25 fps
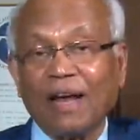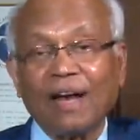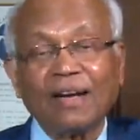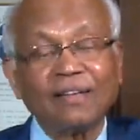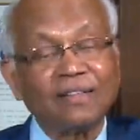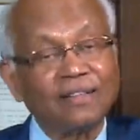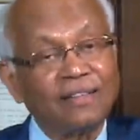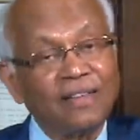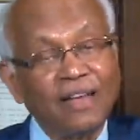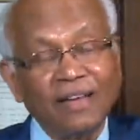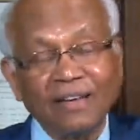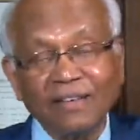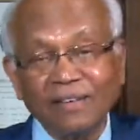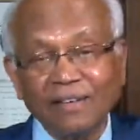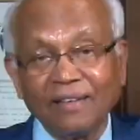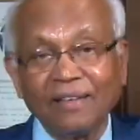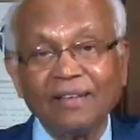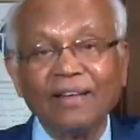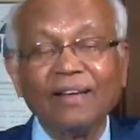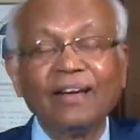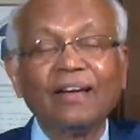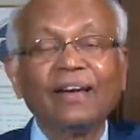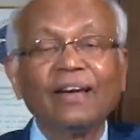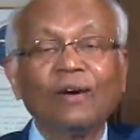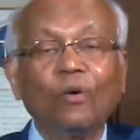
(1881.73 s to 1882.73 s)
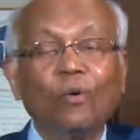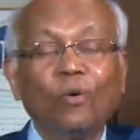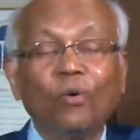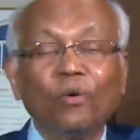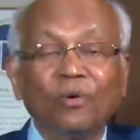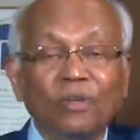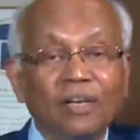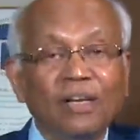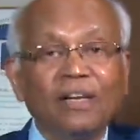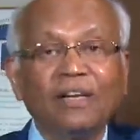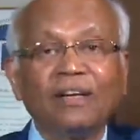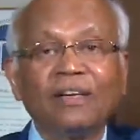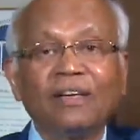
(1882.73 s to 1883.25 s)
And then
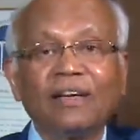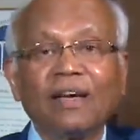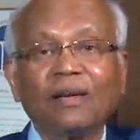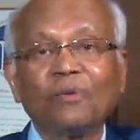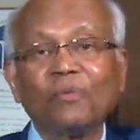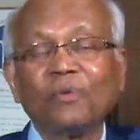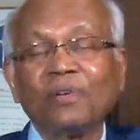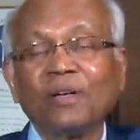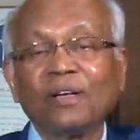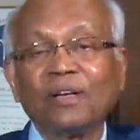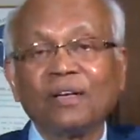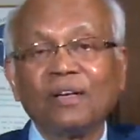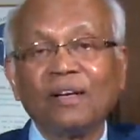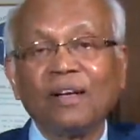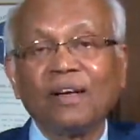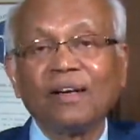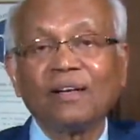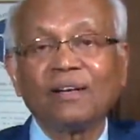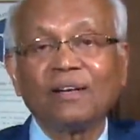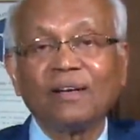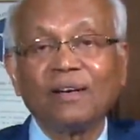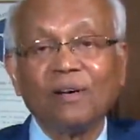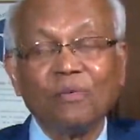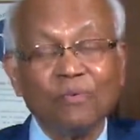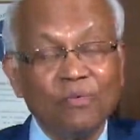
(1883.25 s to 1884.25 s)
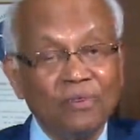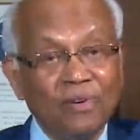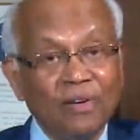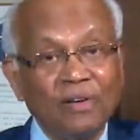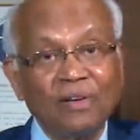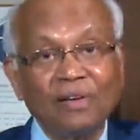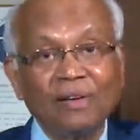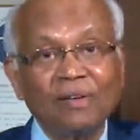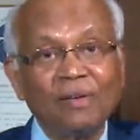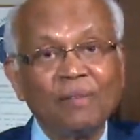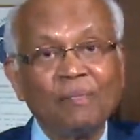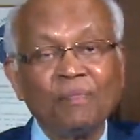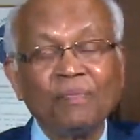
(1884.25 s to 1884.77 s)
only can we create a
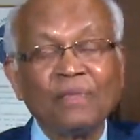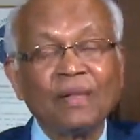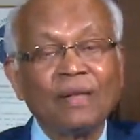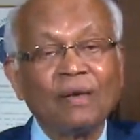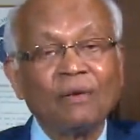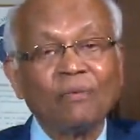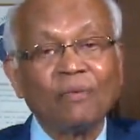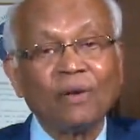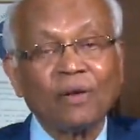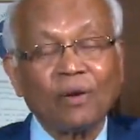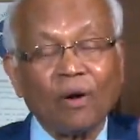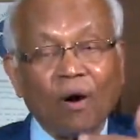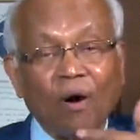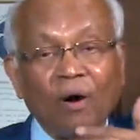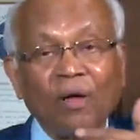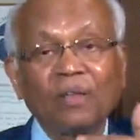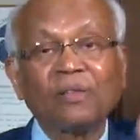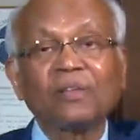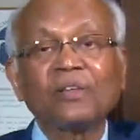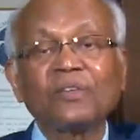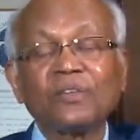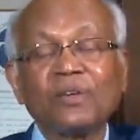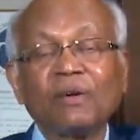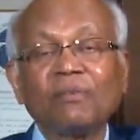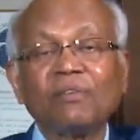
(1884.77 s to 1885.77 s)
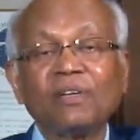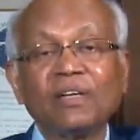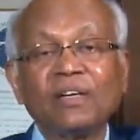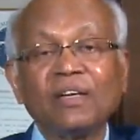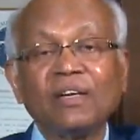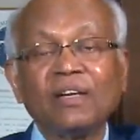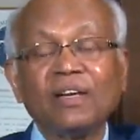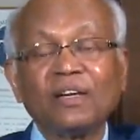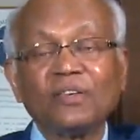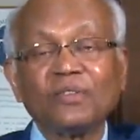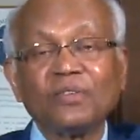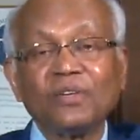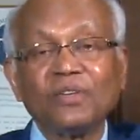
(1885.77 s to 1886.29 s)
world where all the 17
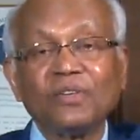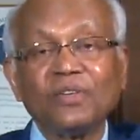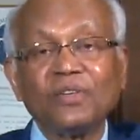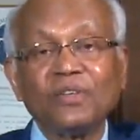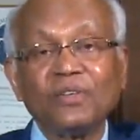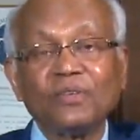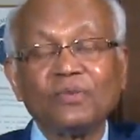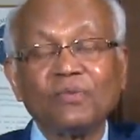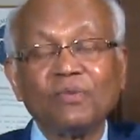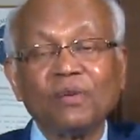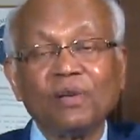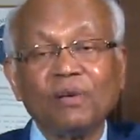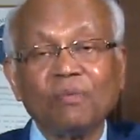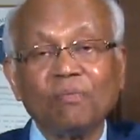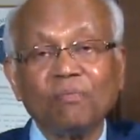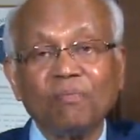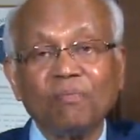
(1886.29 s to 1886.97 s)
SDGs will